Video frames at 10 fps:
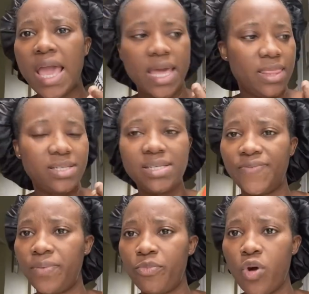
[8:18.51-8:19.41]
And this is
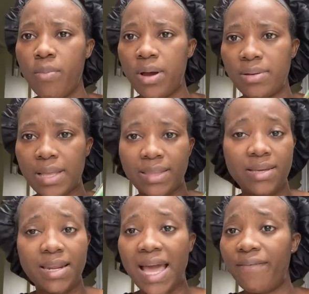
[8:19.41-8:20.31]
from Walmart. I
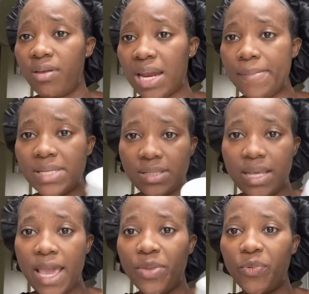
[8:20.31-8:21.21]
think they have it on Amazon
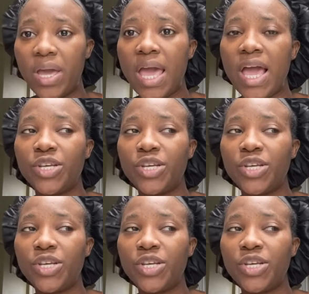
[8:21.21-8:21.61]
anyway.